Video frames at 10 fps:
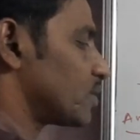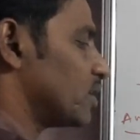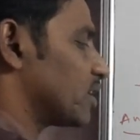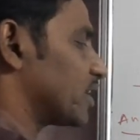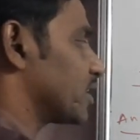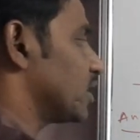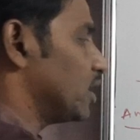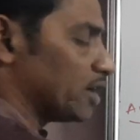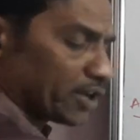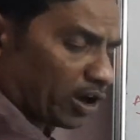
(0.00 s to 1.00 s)
right.
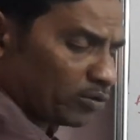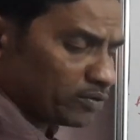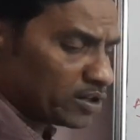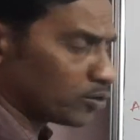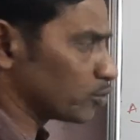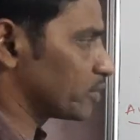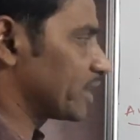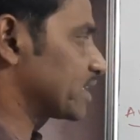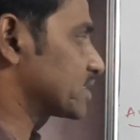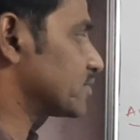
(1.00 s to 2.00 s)
Now we'll go to the
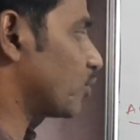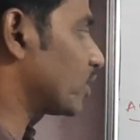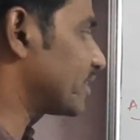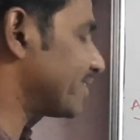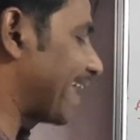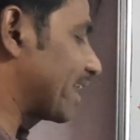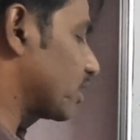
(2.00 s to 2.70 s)
next. What is angle